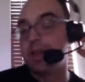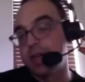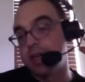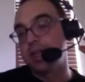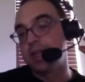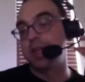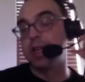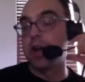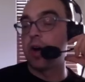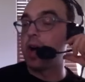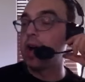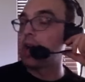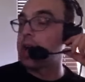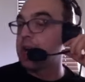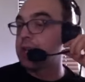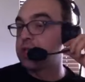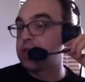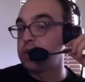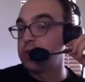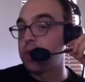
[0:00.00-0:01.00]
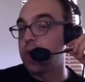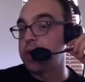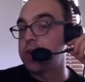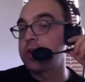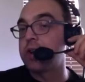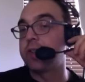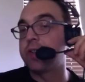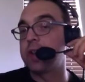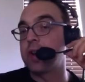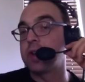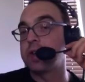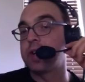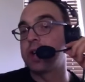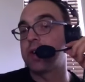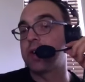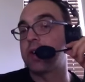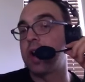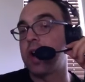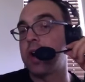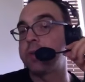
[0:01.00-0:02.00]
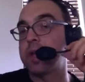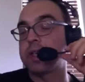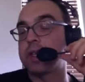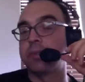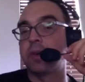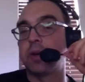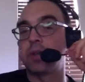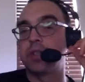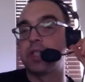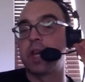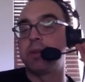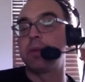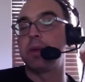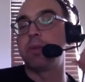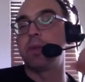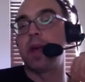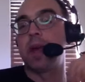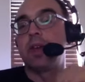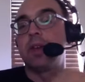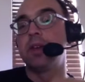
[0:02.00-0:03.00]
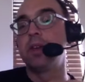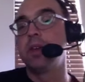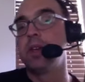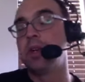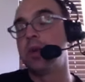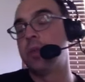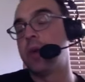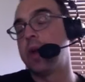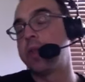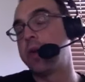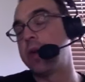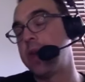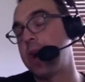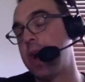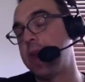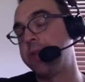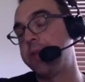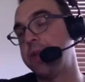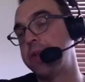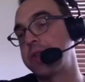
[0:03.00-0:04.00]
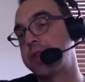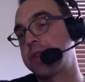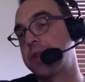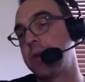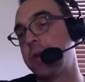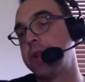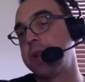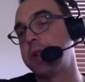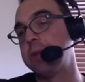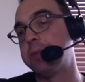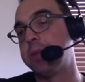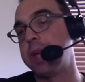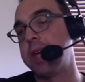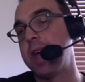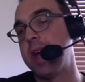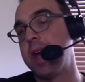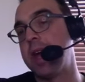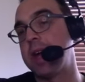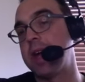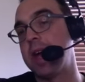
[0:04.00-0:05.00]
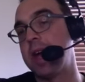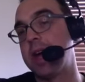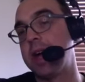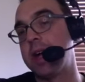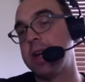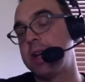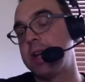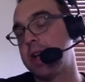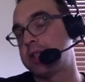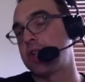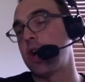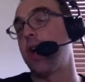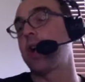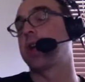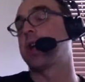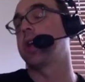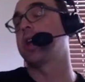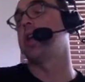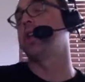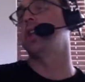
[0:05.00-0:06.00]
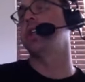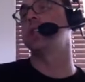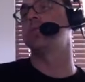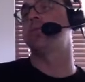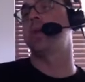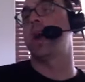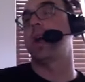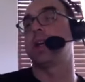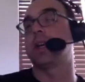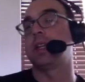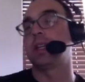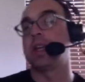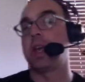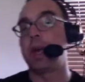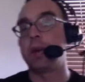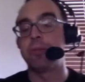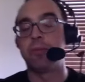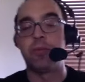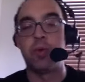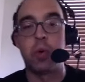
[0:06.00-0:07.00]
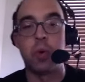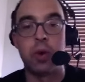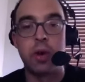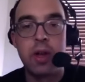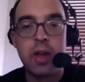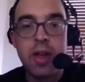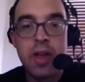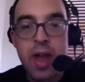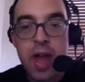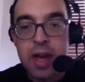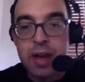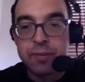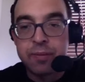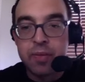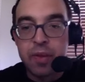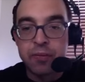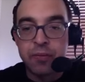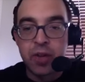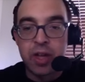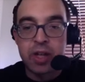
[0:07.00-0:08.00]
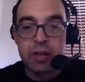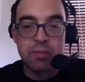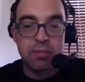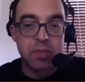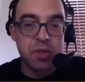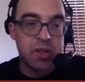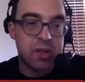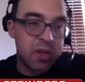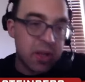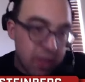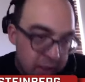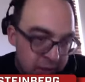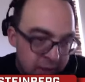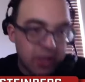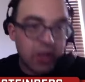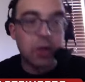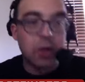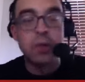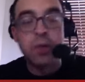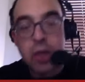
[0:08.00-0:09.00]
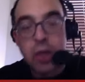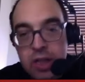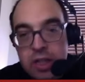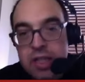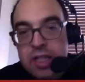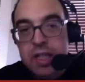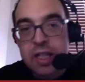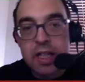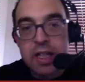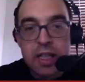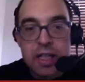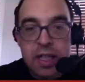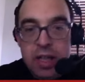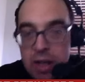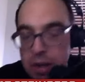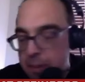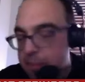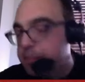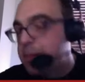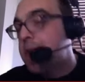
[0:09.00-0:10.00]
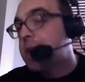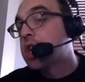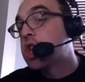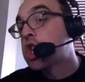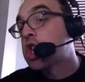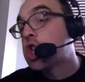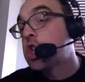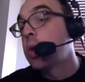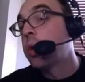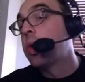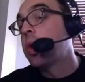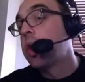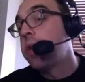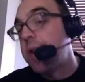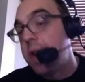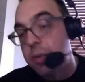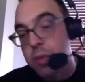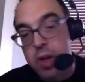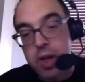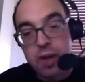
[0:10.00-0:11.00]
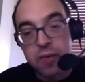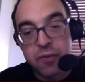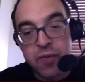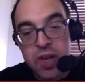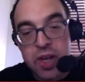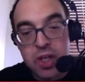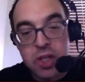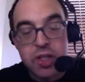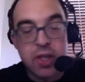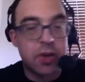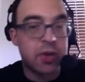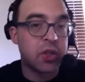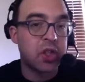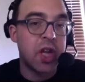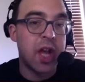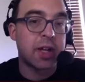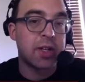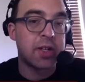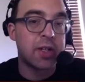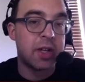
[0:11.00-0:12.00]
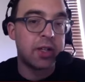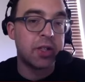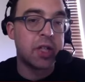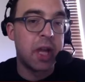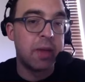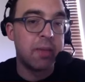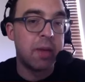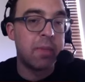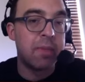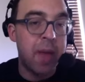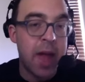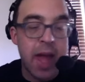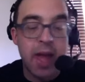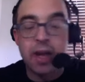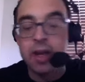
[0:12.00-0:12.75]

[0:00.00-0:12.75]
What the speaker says: I do wonder, to the earlier comment about Jamie Benn, whether or not there's going to be a target on his back in Game 4, and if the Flames, look to make sure they really finish their checks on Jamie Benn